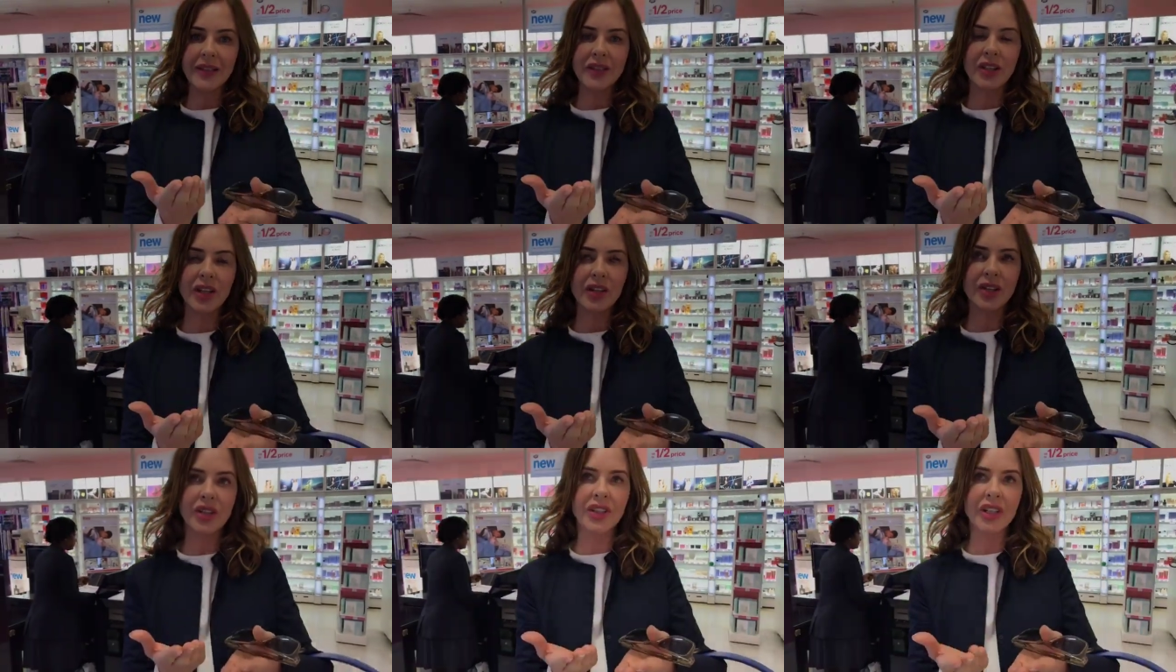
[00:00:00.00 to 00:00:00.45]

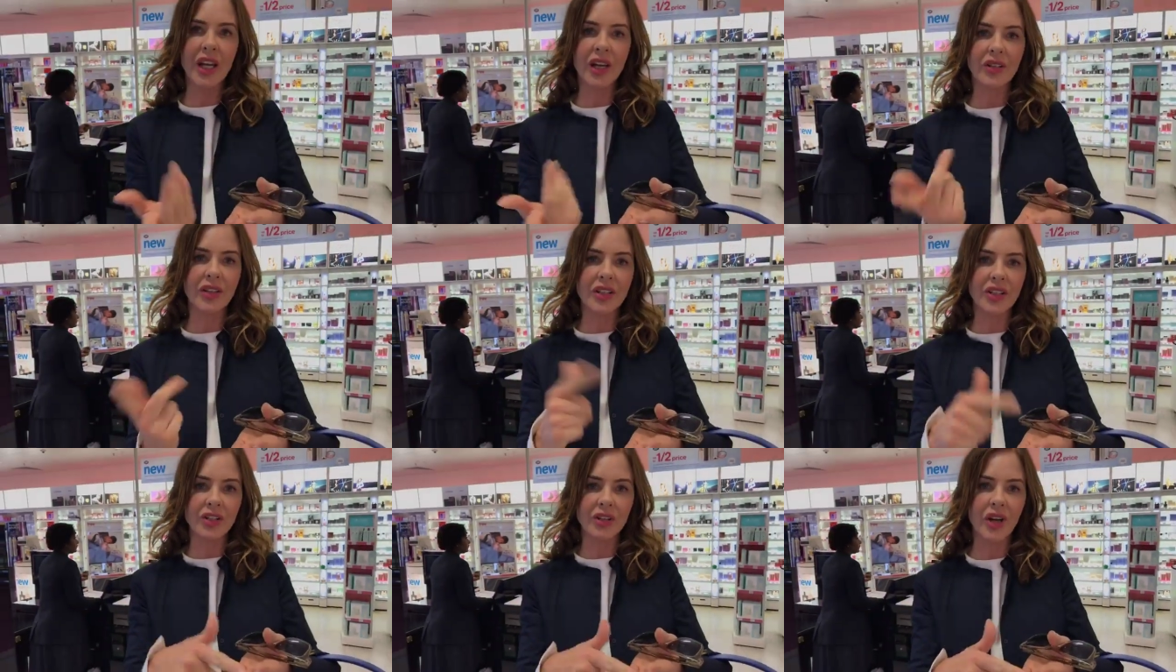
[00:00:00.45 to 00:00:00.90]
So today on
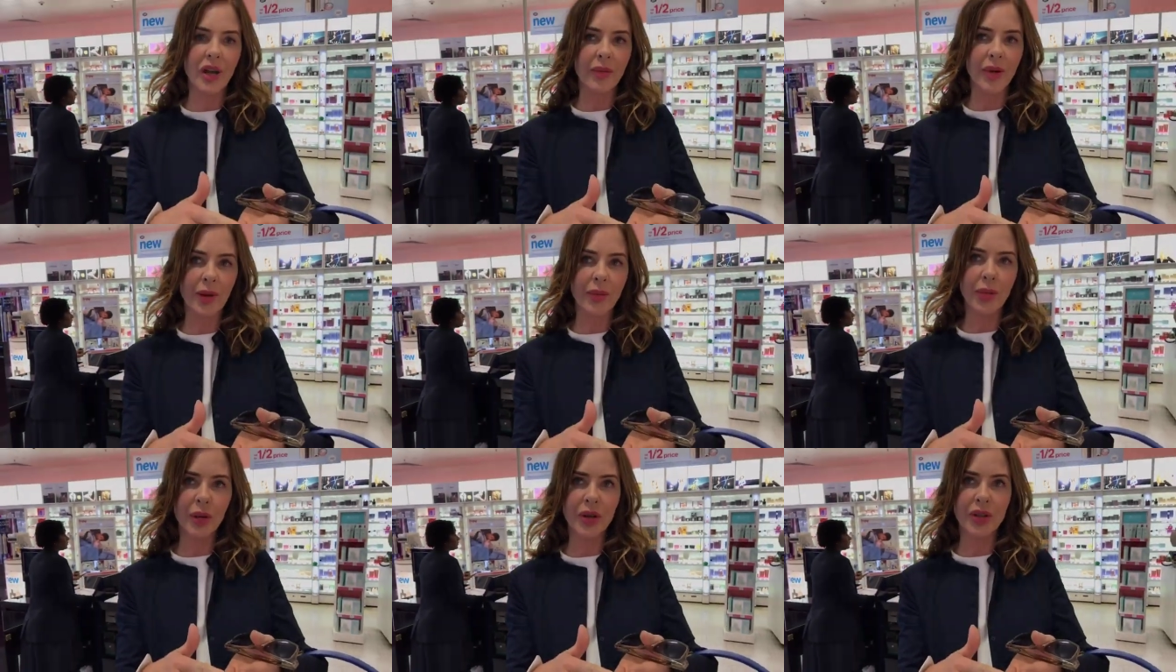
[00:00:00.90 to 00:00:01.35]
Instagram
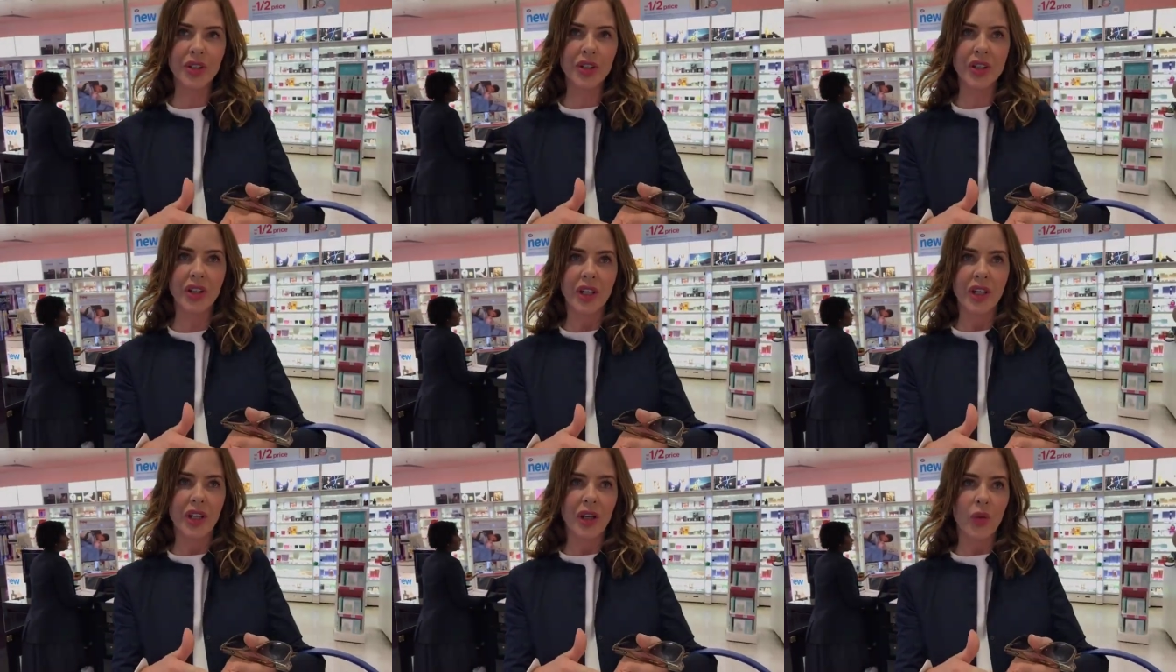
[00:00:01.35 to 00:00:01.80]
I put
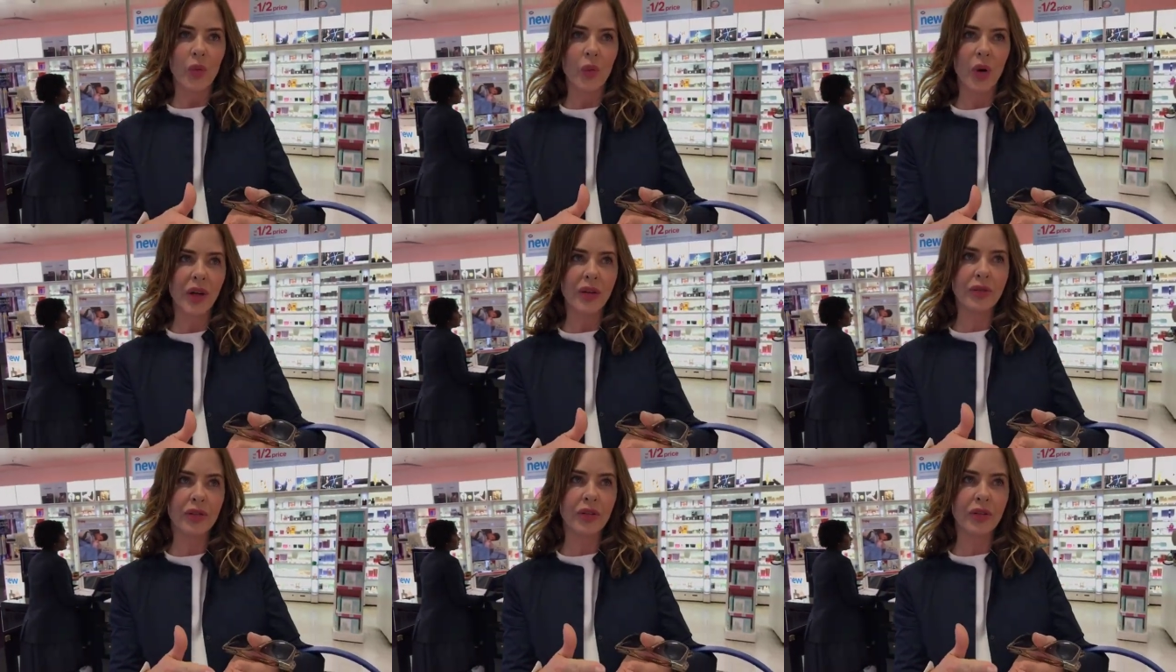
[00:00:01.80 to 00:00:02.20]
one